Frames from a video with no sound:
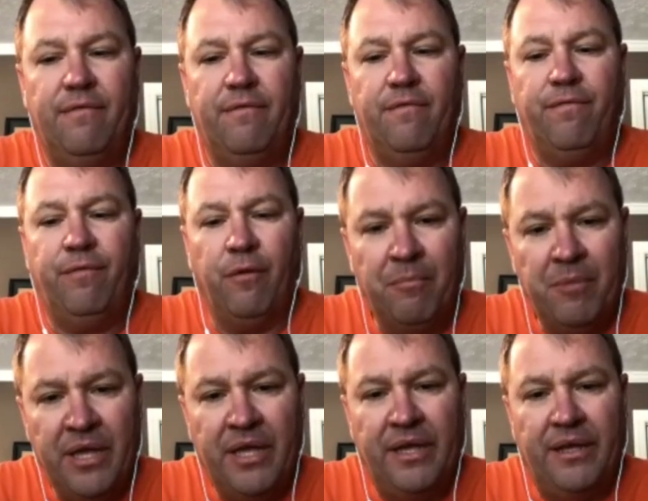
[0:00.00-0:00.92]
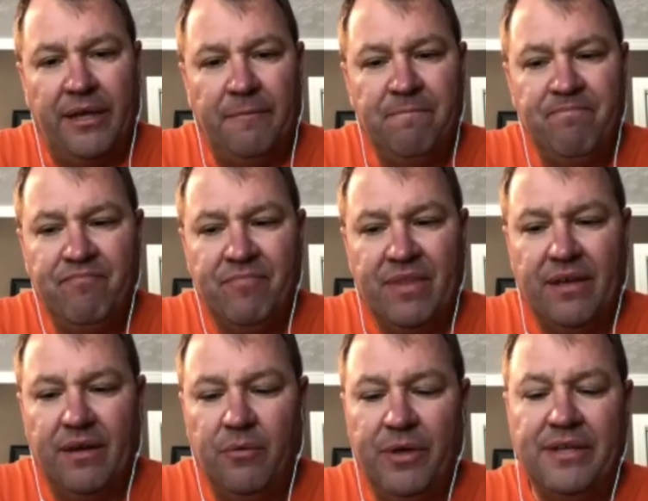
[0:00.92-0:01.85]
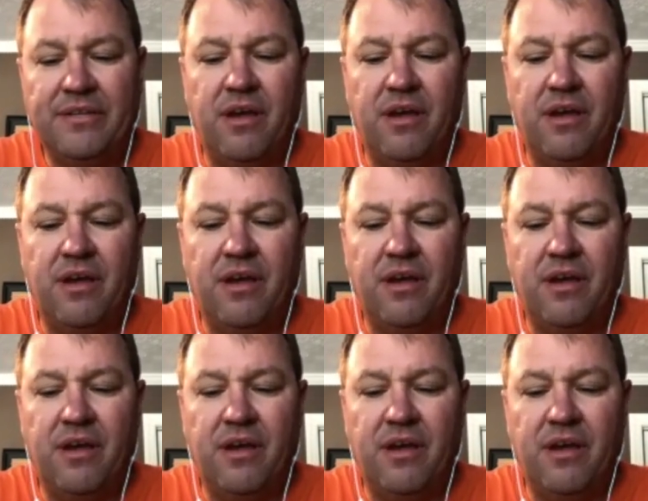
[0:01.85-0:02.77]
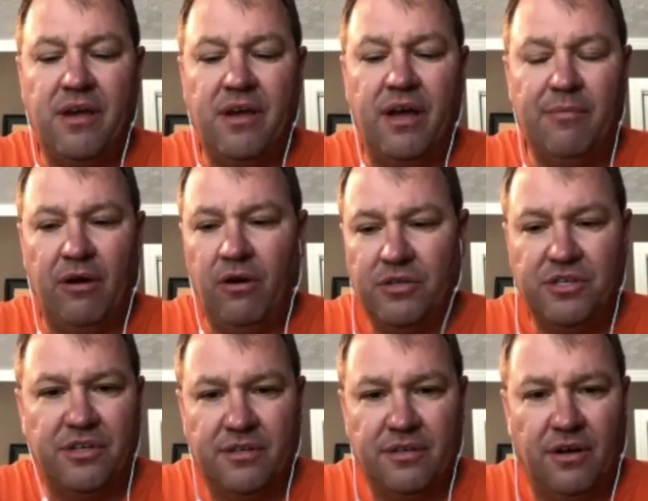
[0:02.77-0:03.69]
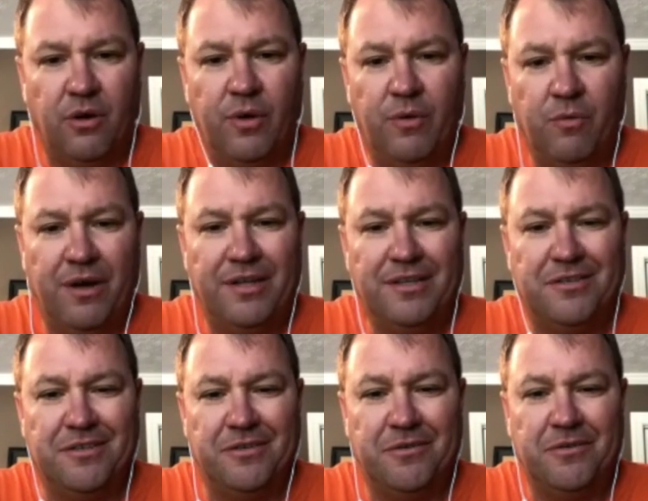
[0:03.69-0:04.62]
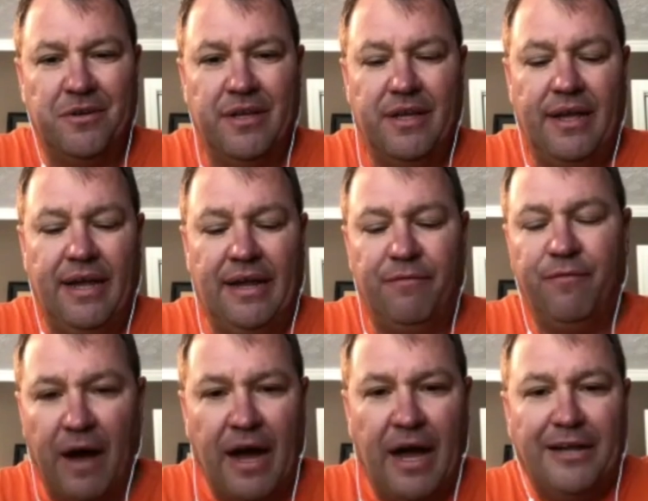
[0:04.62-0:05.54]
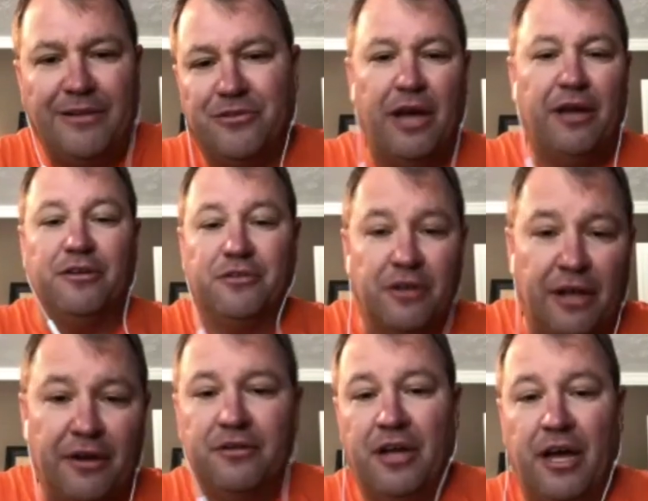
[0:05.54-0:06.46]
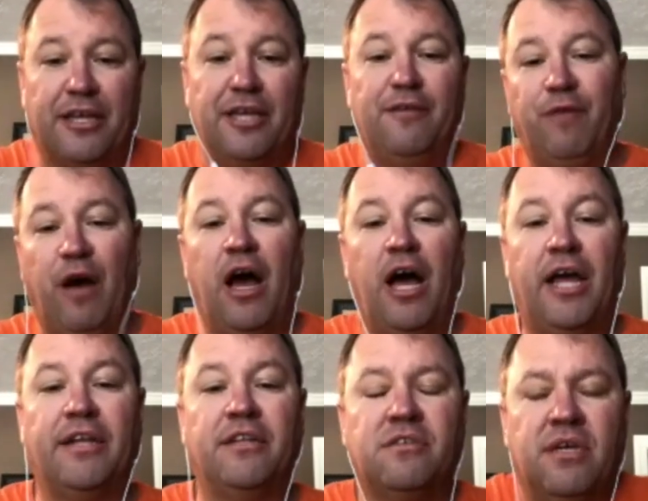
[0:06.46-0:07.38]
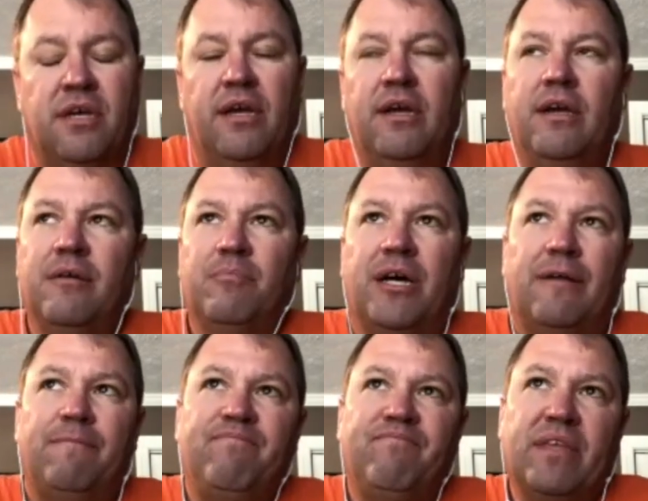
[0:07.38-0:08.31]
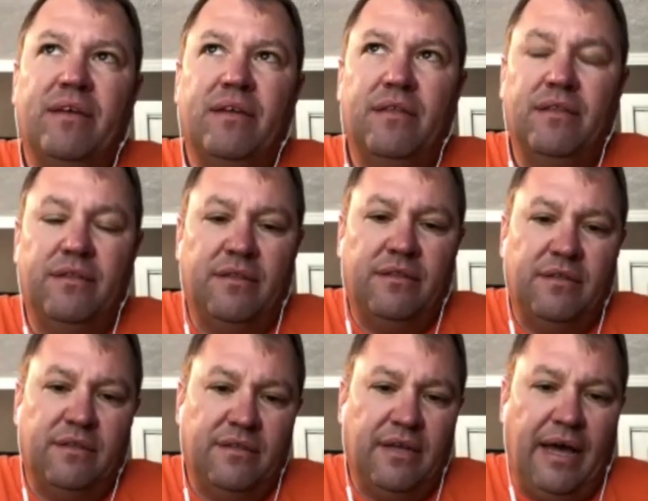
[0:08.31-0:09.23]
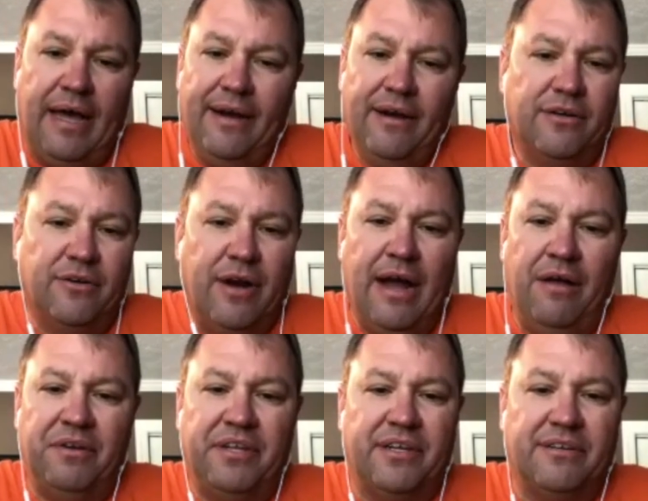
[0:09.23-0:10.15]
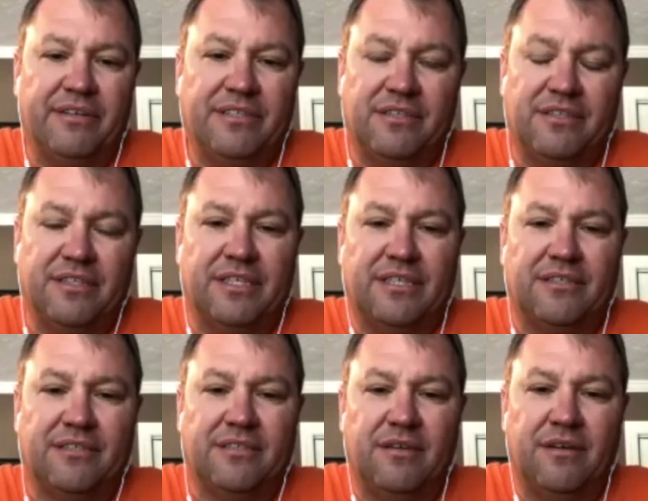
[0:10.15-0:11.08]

for me, we can talk talk about OSHA all we want to and fines and how to how to not get fines, but the the higher ground here is this.